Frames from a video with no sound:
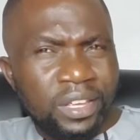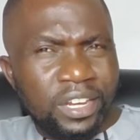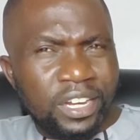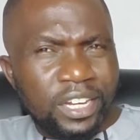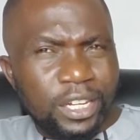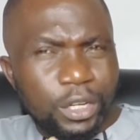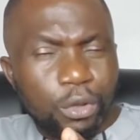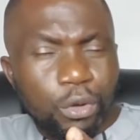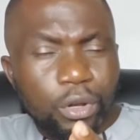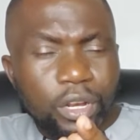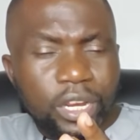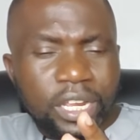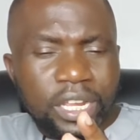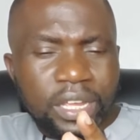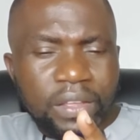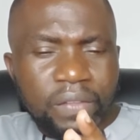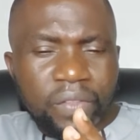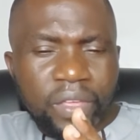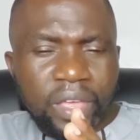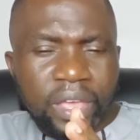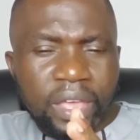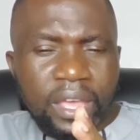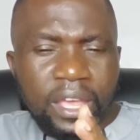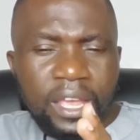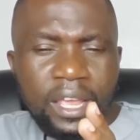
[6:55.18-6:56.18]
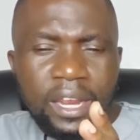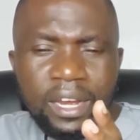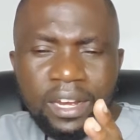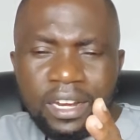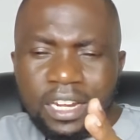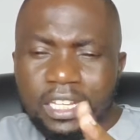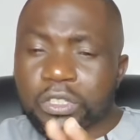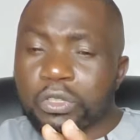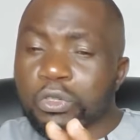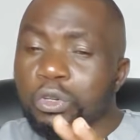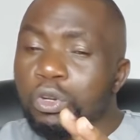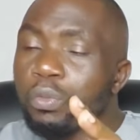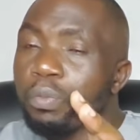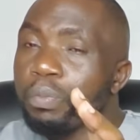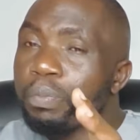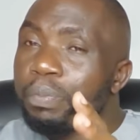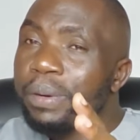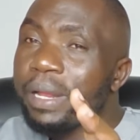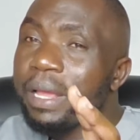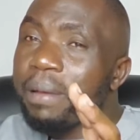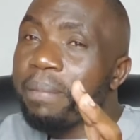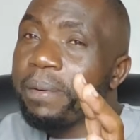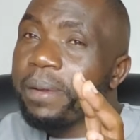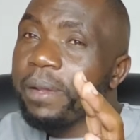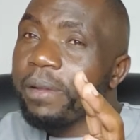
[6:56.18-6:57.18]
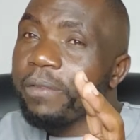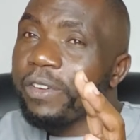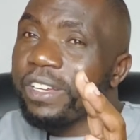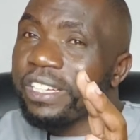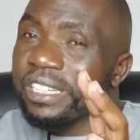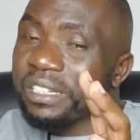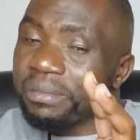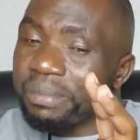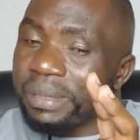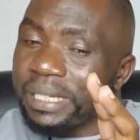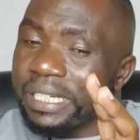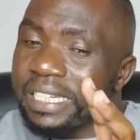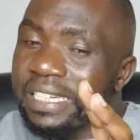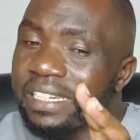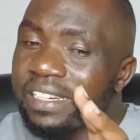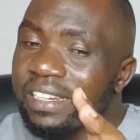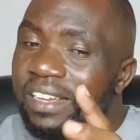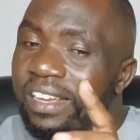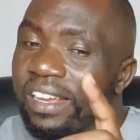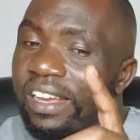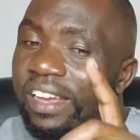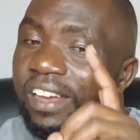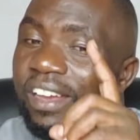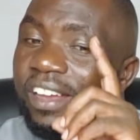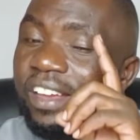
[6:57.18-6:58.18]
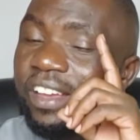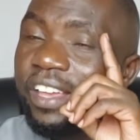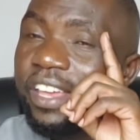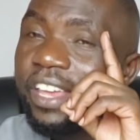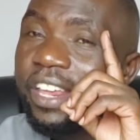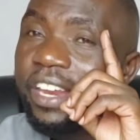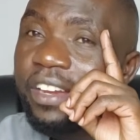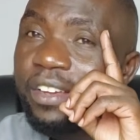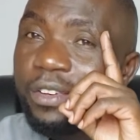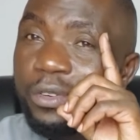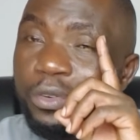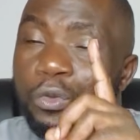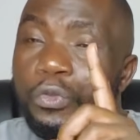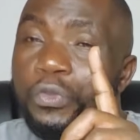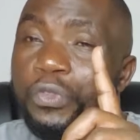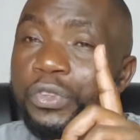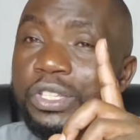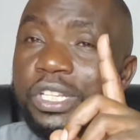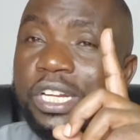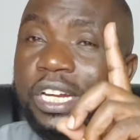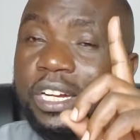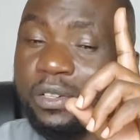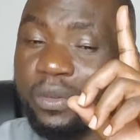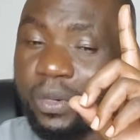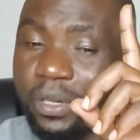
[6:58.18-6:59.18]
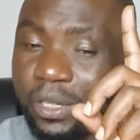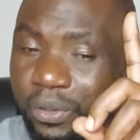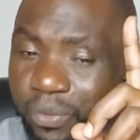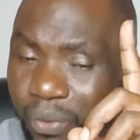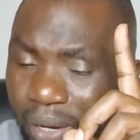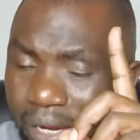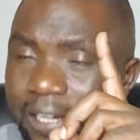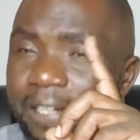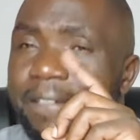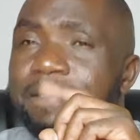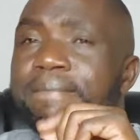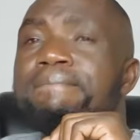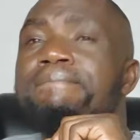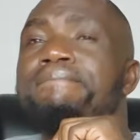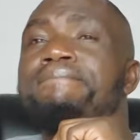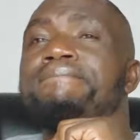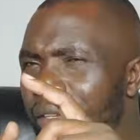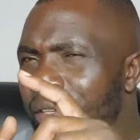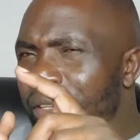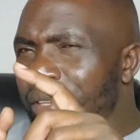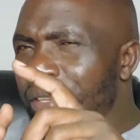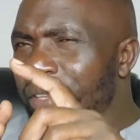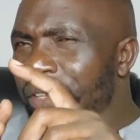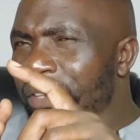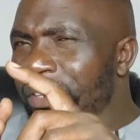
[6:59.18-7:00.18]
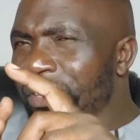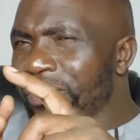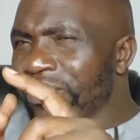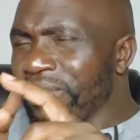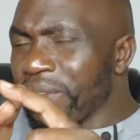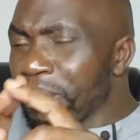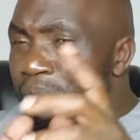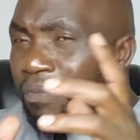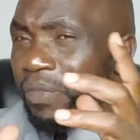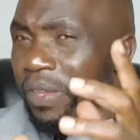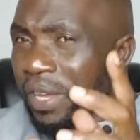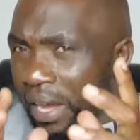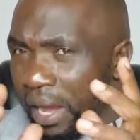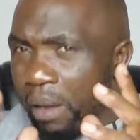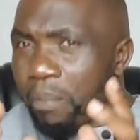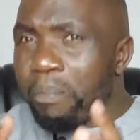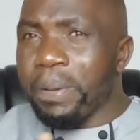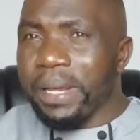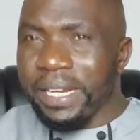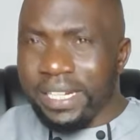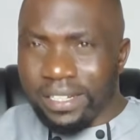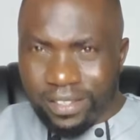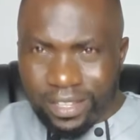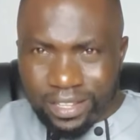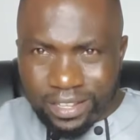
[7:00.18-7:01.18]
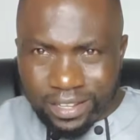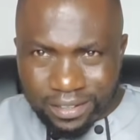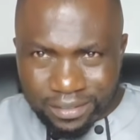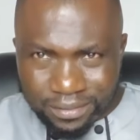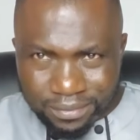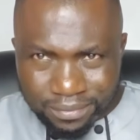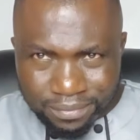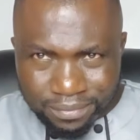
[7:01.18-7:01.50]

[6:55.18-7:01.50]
During the National Prayer Breakfast meeting in 2021, something happened there.